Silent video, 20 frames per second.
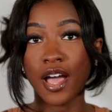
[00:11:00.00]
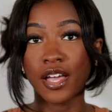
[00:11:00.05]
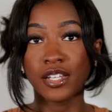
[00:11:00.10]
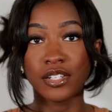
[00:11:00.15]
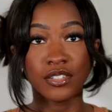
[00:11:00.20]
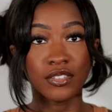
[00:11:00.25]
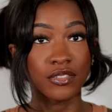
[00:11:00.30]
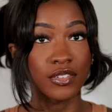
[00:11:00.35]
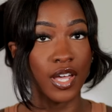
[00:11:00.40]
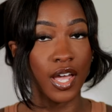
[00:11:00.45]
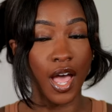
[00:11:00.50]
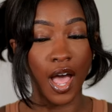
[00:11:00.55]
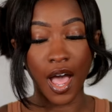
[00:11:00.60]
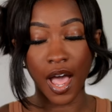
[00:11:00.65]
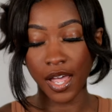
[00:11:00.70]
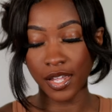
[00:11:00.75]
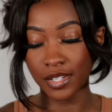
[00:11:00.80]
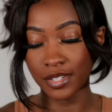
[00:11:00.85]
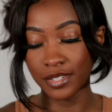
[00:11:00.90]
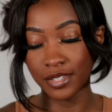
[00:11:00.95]
It,
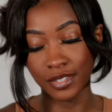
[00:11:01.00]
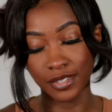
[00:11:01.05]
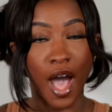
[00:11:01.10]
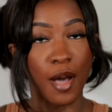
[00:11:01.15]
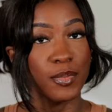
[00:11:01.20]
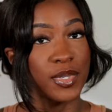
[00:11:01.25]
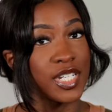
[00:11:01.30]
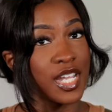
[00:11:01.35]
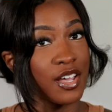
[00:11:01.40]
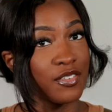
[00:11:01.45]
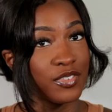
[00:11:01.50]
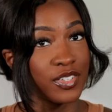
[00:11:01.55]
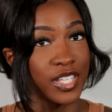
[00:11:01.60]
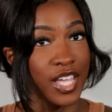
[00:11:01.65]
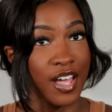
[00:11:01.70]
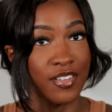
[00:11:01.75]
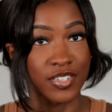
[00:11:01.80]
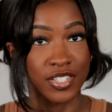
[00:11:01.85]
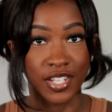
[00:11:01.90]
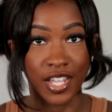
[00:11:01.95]
I, I'm gonna definitely have to